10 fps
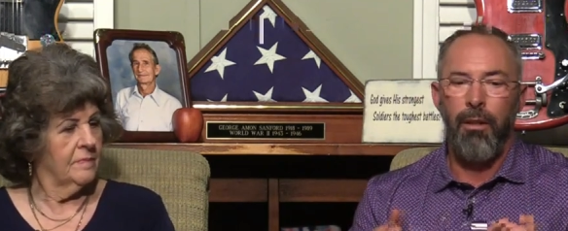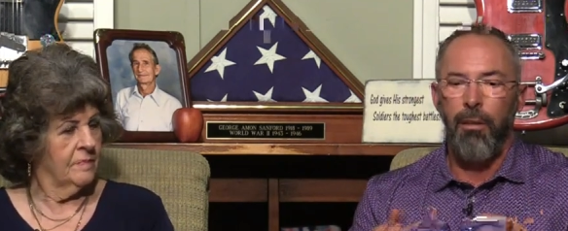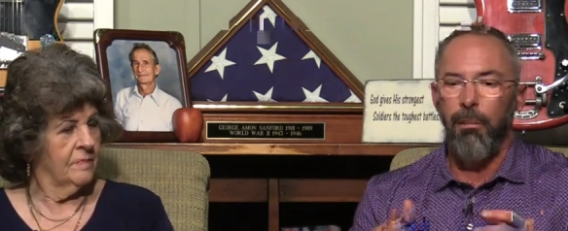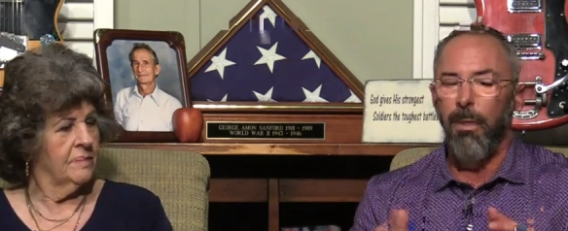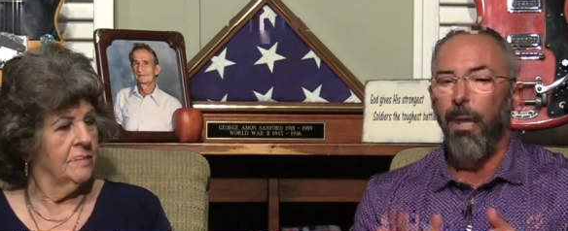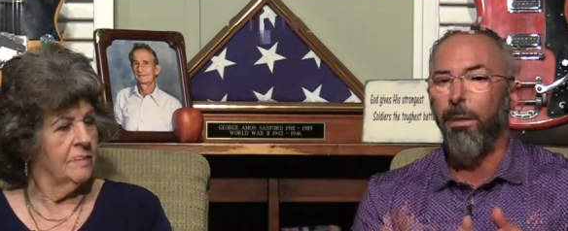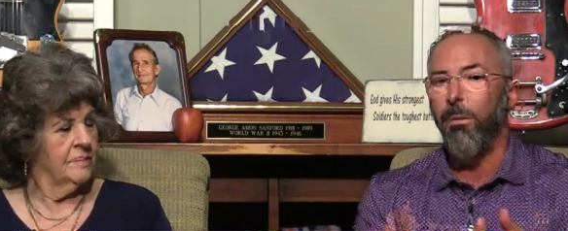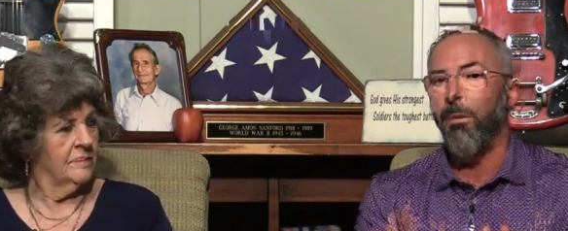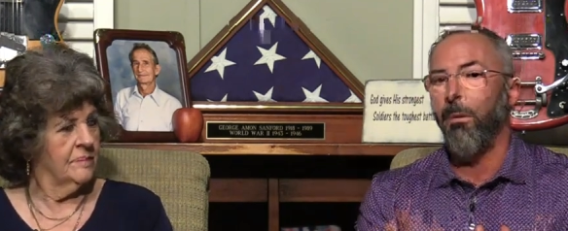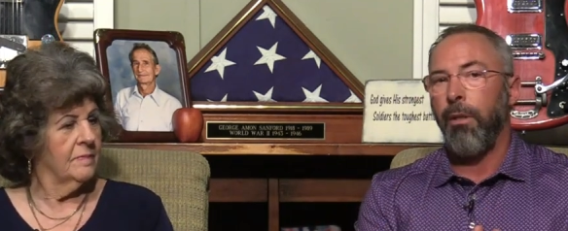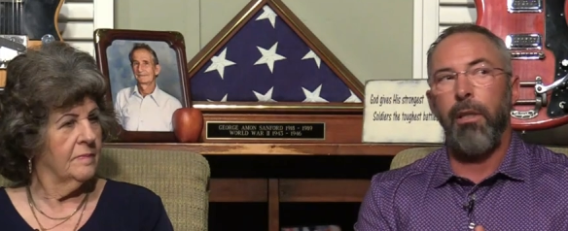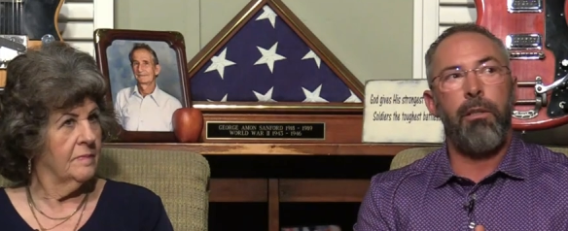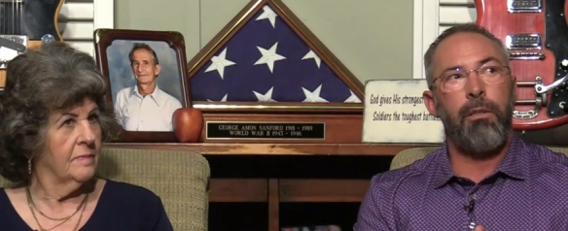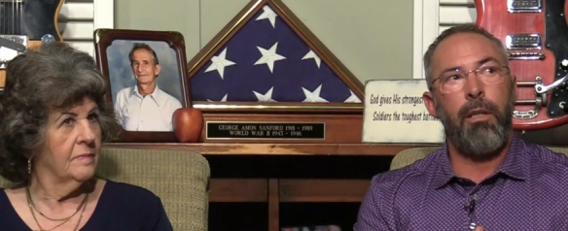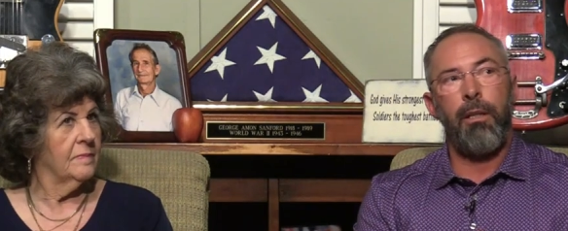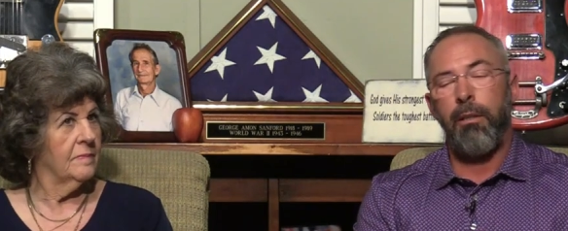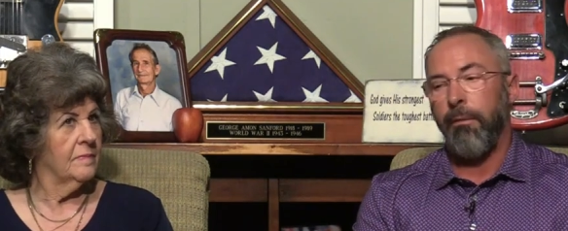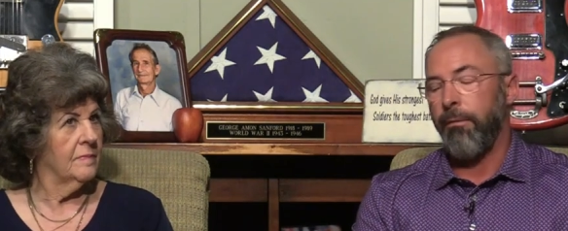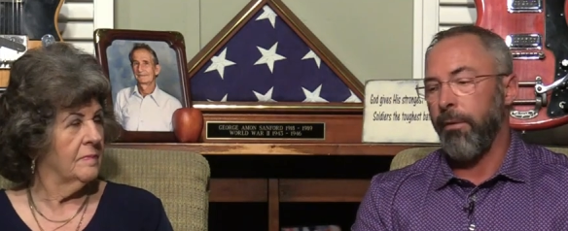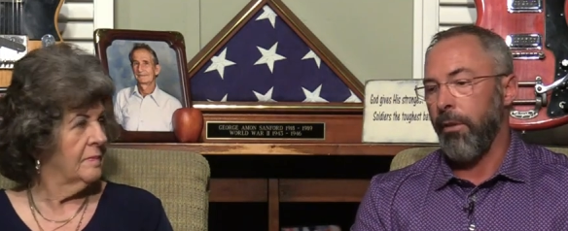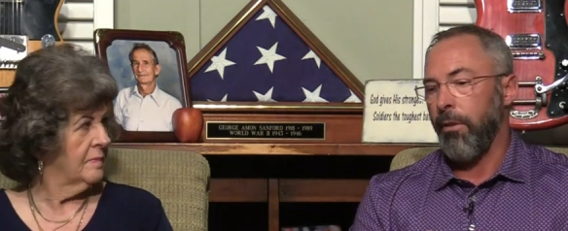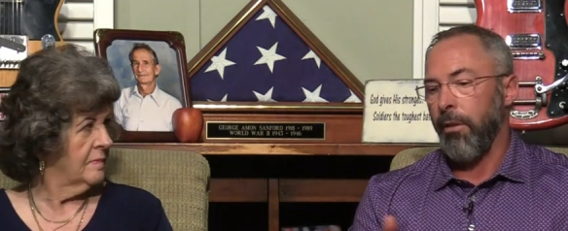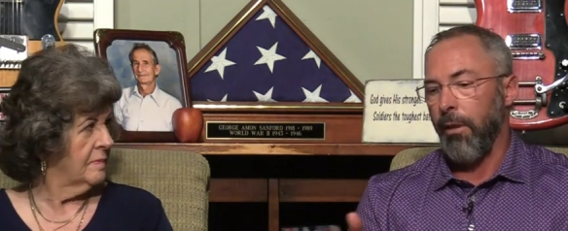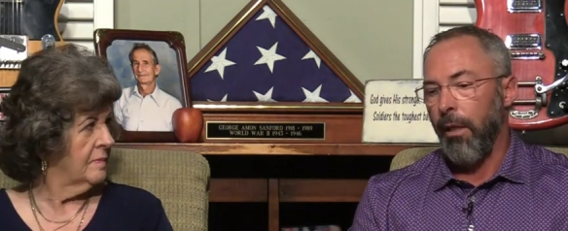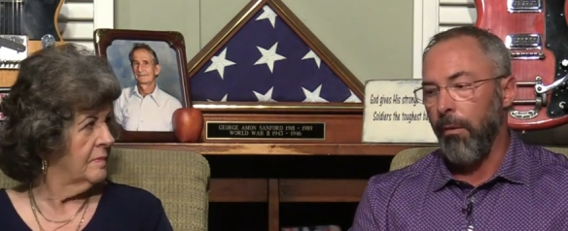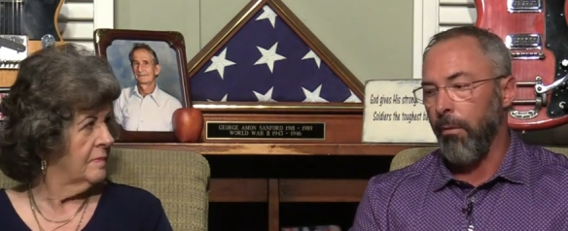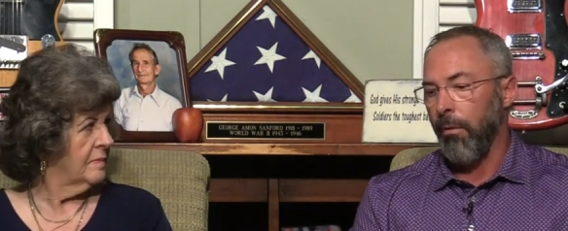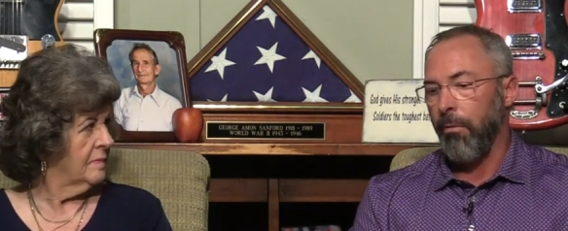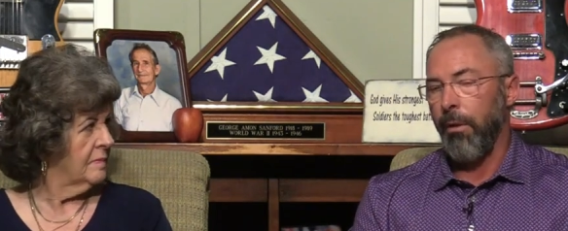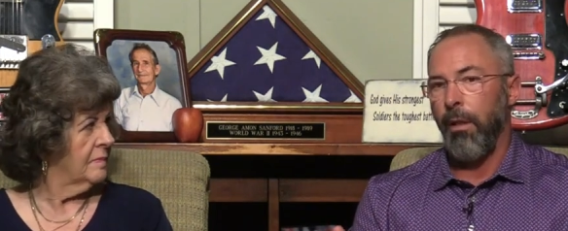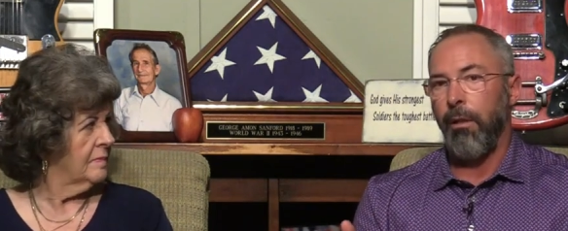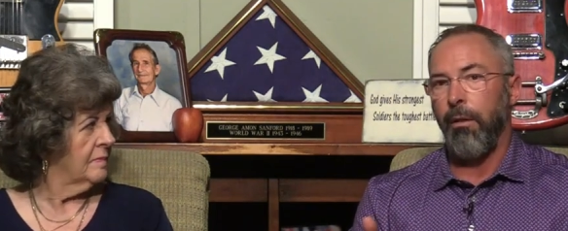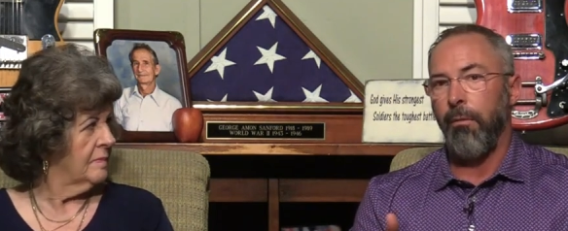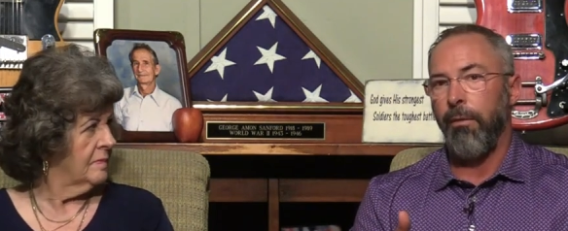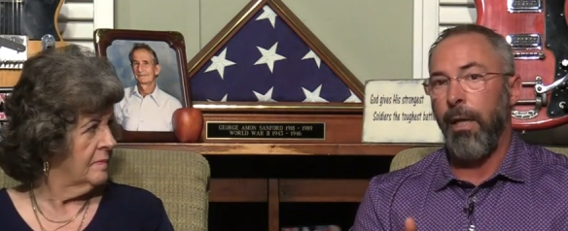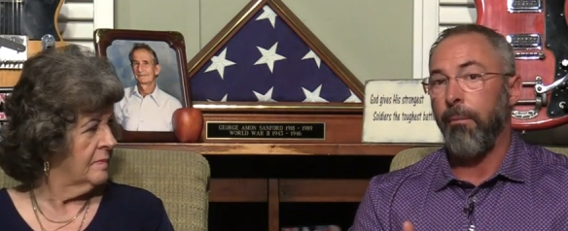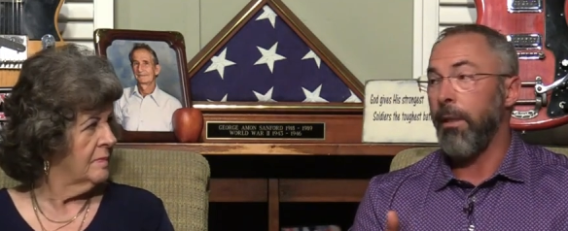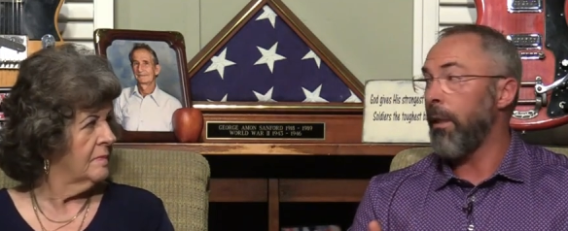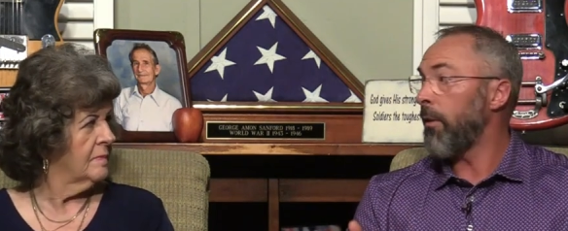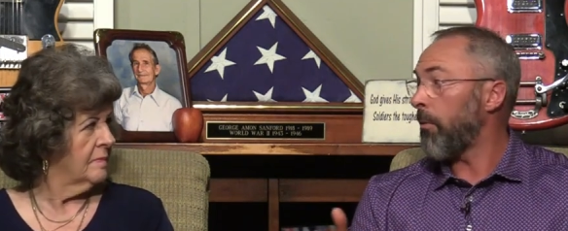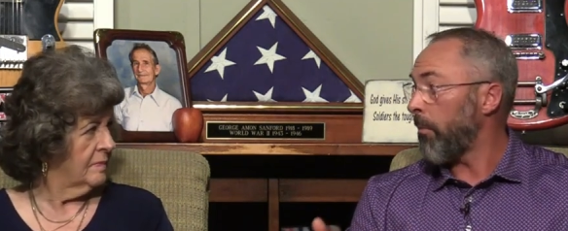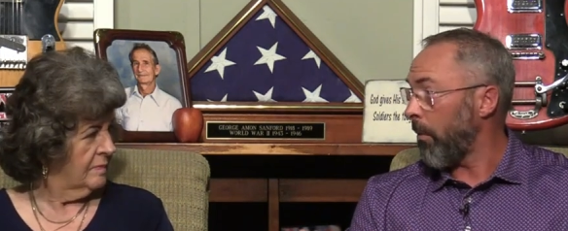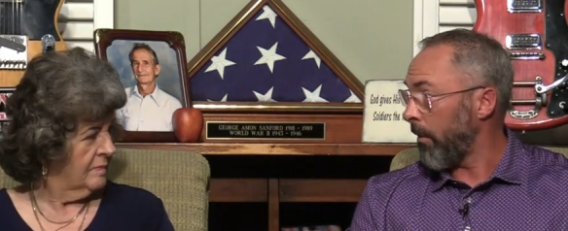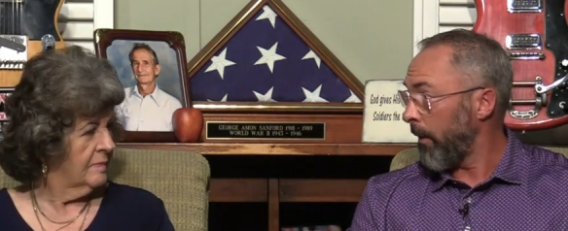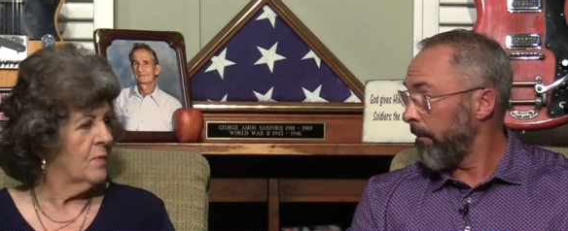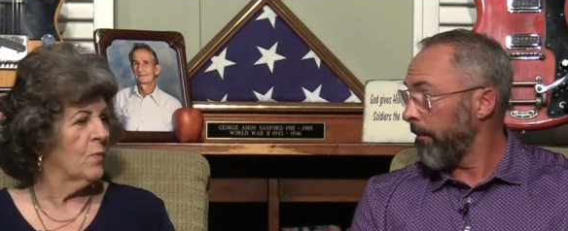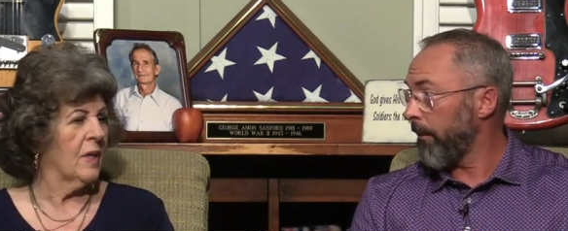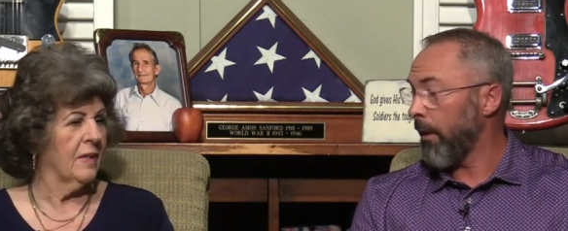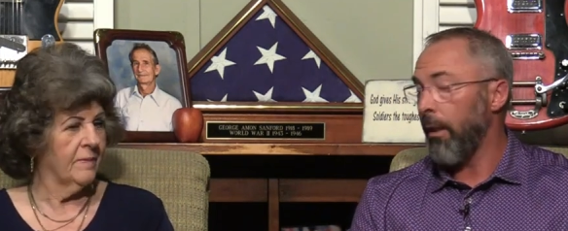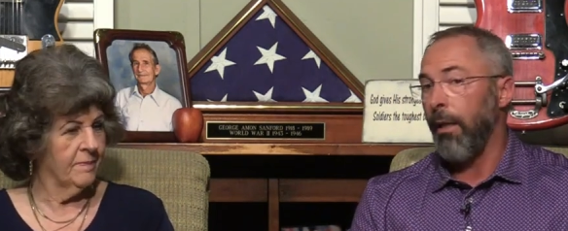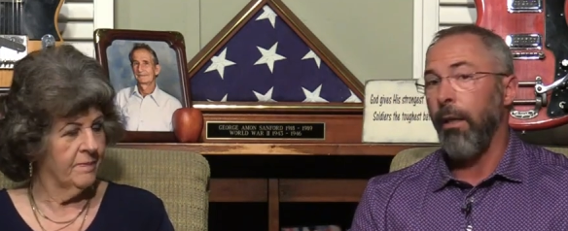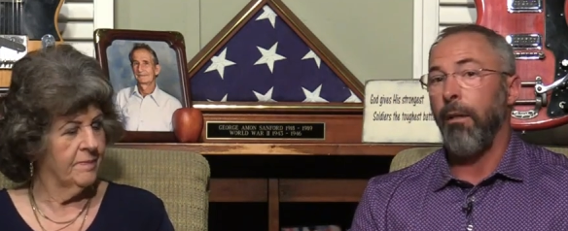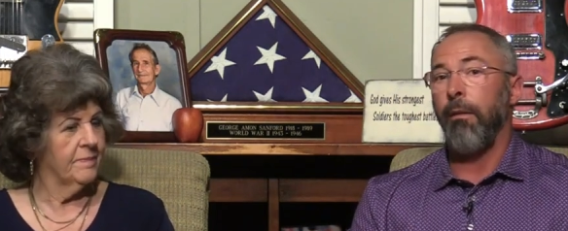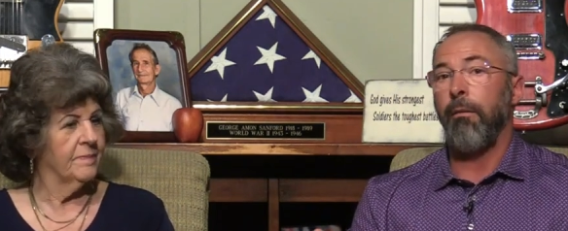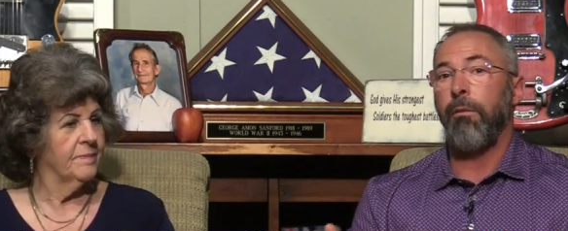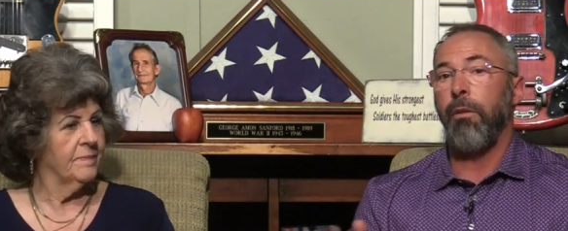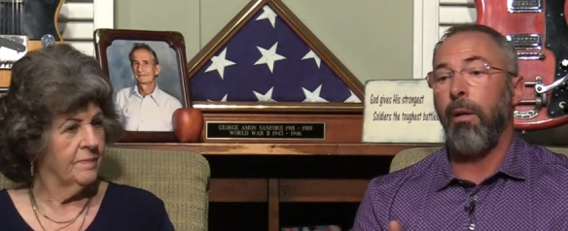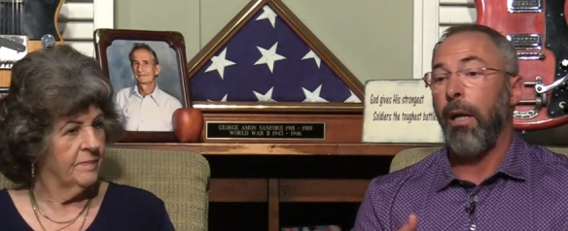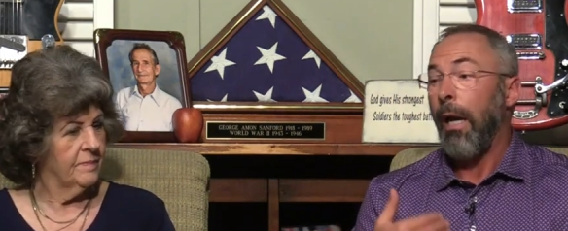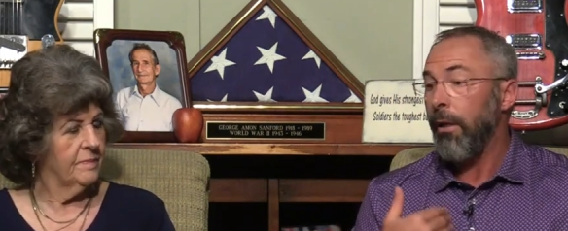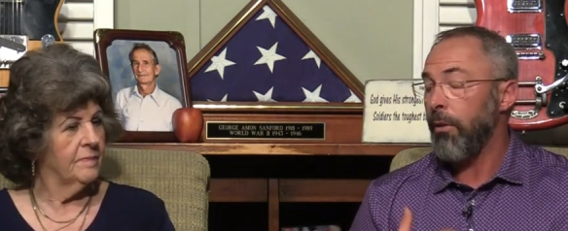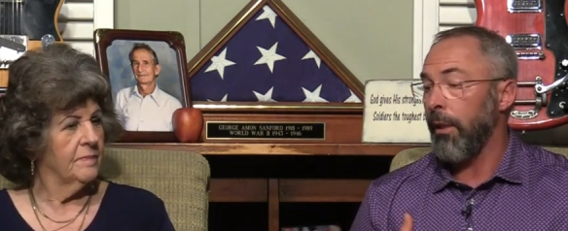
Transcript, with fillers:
Speaker 1: but I do know this, like the physician that I work with, you know, vitamin D is important. Right. And so I actually